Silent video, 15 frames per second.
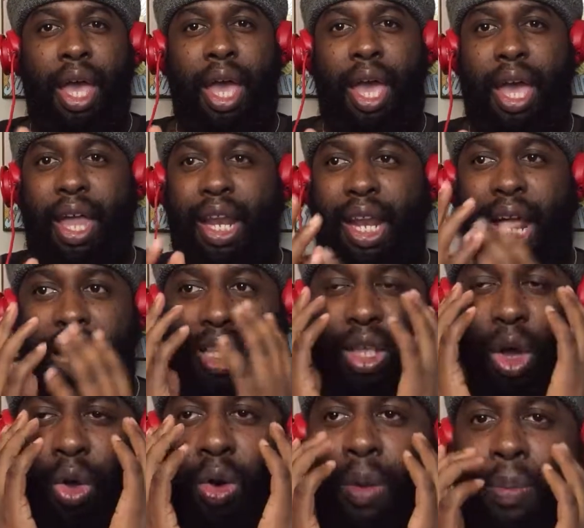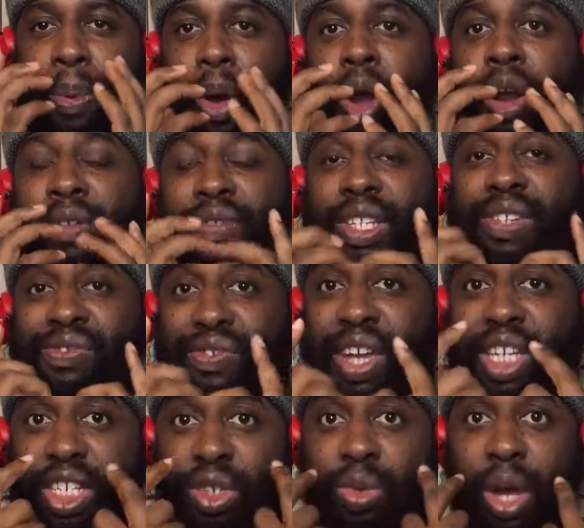and, like, the only part of his
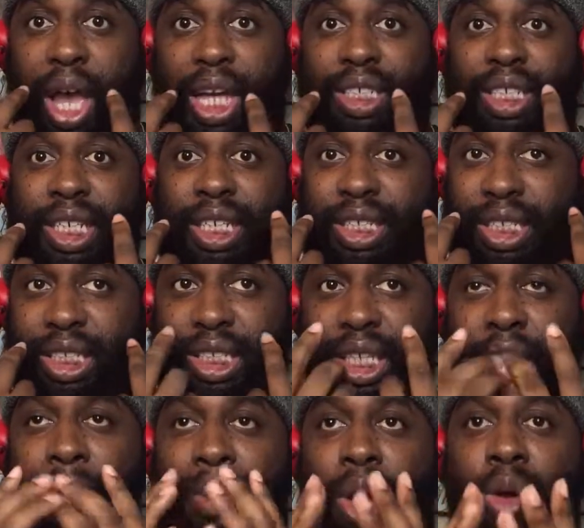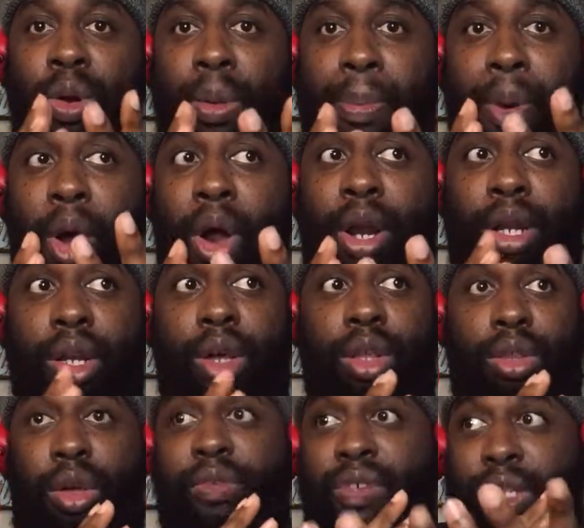face you actually, only part
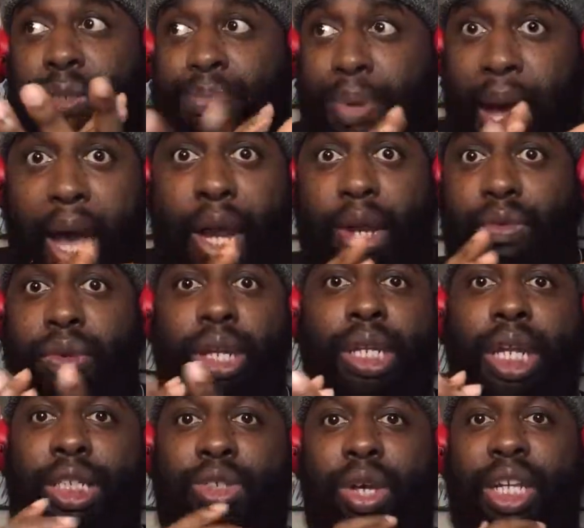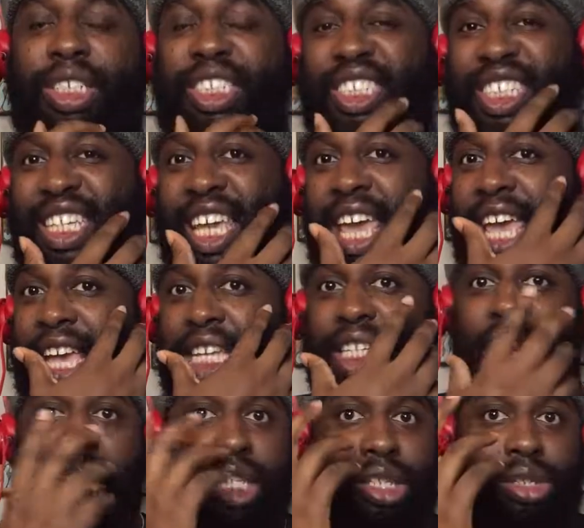of his body really that you actually see,
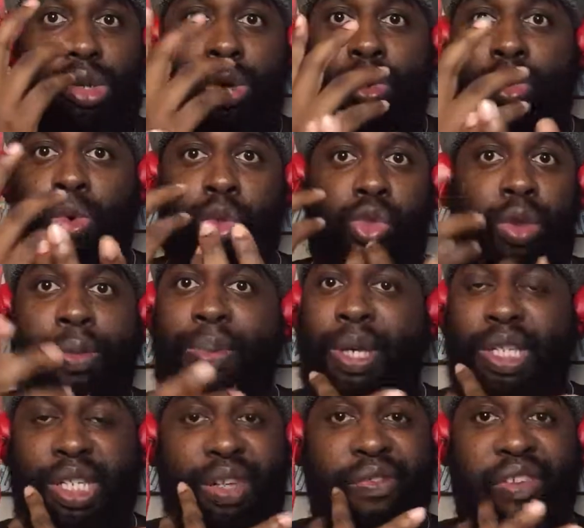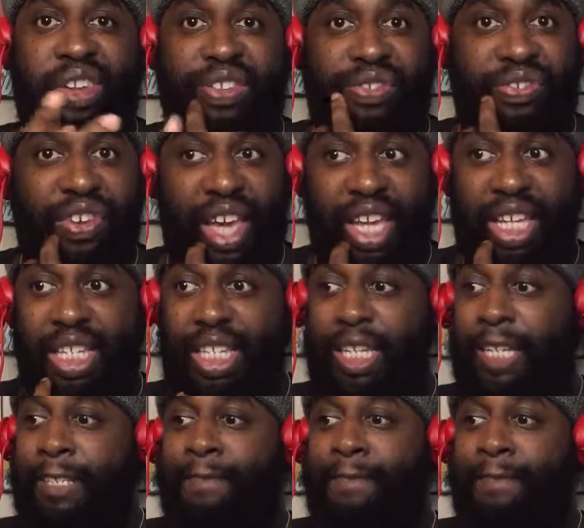it's like two or three pieces of his face.